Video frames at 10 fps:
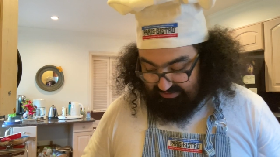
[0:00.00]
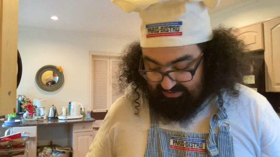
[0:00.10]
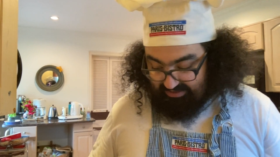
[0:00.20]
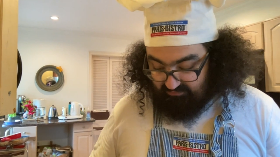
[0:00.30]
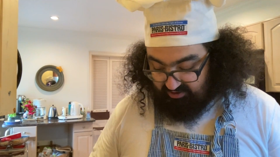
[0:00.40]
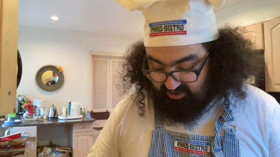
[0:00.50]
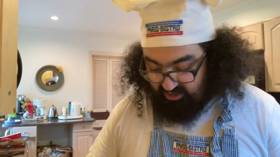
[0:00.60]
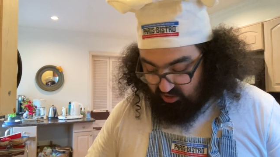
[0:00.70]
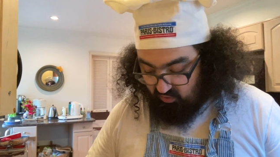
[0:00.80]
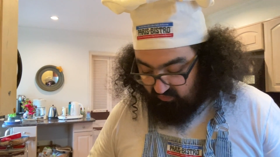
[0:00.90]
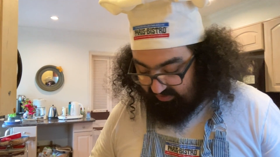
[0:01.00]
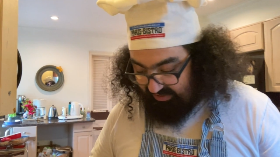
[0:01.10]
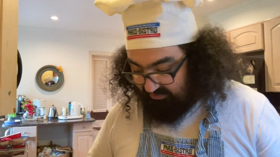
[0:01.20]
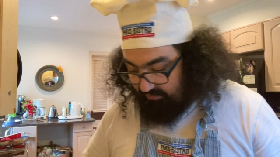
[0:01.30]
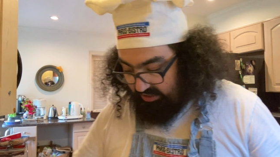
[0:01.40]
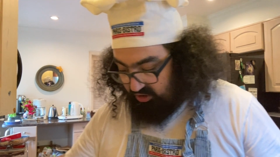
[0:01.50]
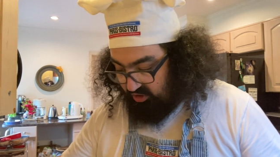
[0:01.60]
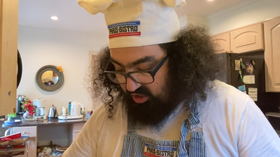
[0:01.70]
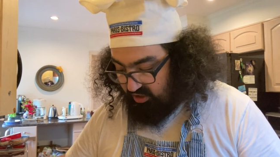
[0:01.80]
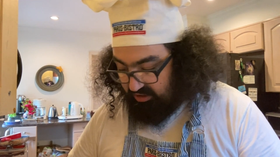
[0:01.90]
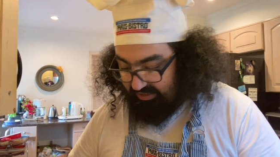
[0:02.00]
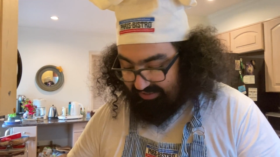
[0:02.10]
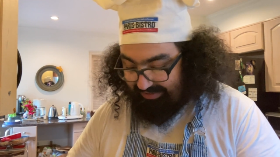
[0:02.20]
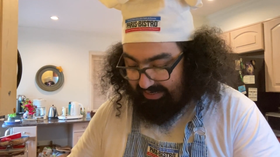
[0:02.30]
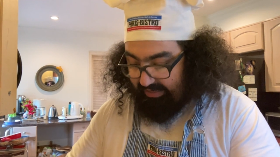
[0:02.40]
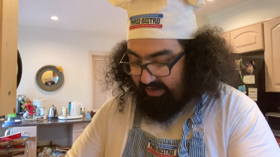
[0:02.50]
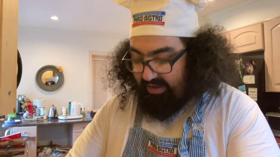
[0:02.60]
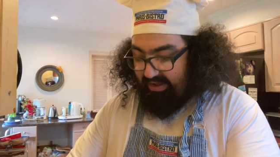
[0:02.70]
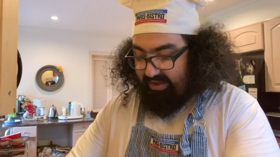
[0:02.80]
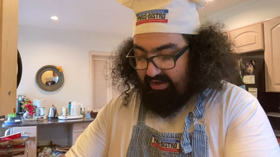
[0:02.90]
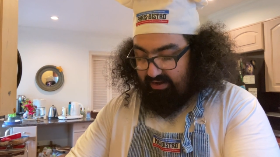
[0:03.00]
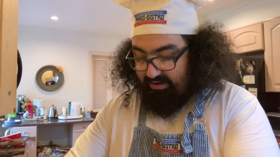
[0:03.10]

And then we're going to use this mixture to stick on